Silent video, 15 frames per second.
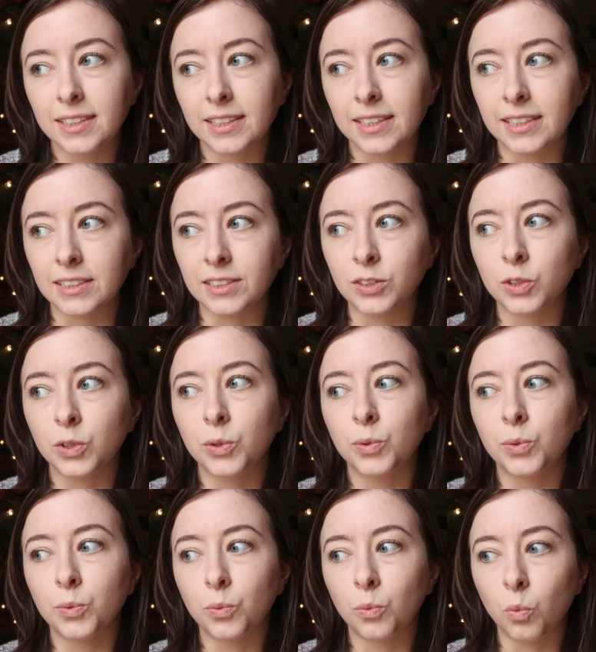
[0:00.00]
is
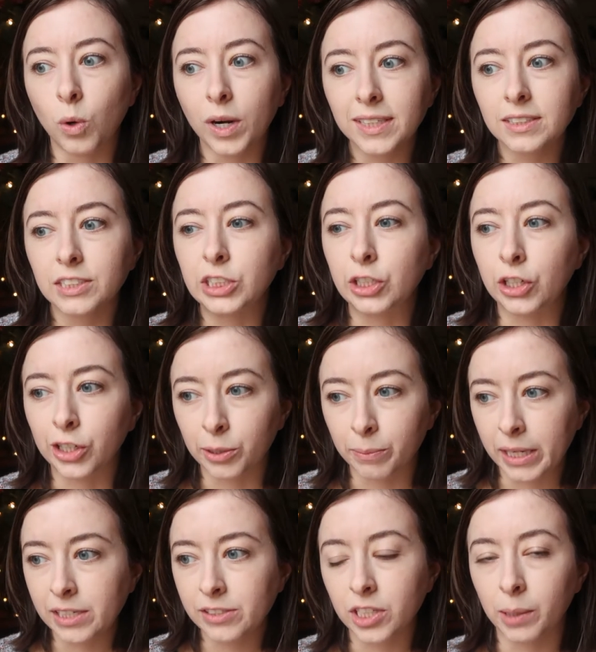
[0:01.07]
what
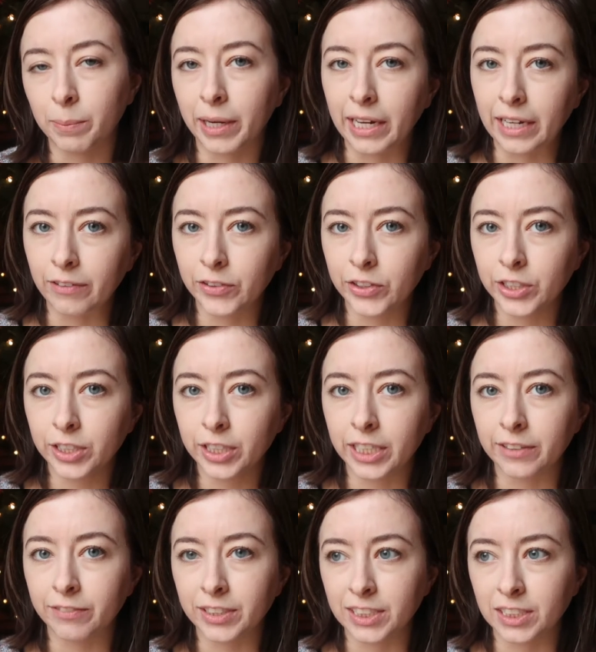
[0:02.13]
determines our behavior
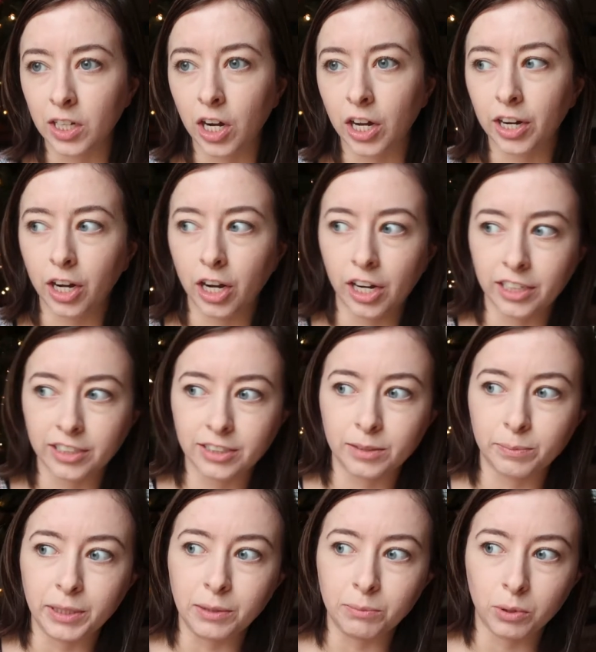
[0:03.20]
if it's not us
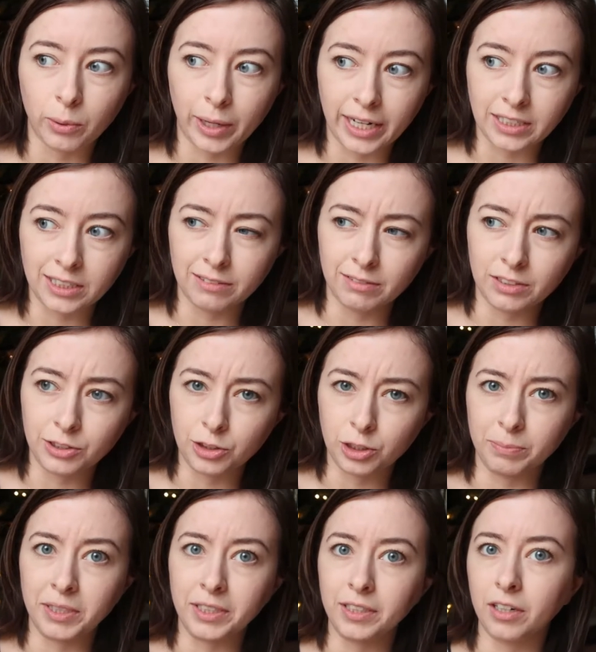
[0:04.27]
being proactive in
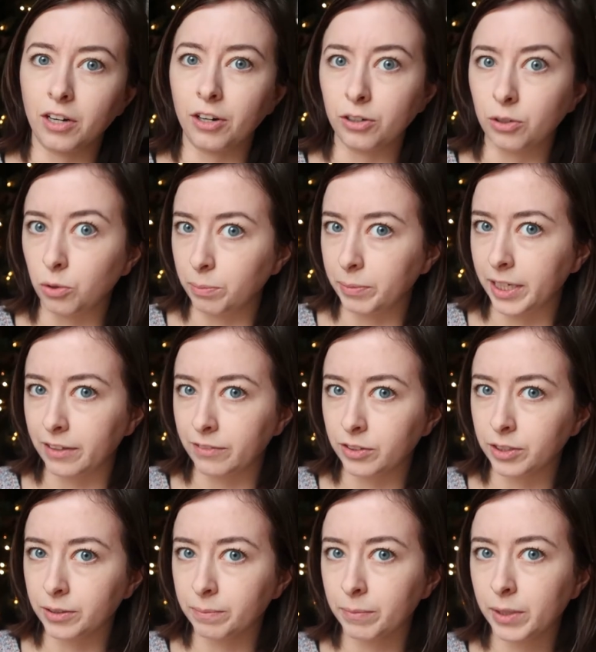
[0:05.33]
determining our own behavior.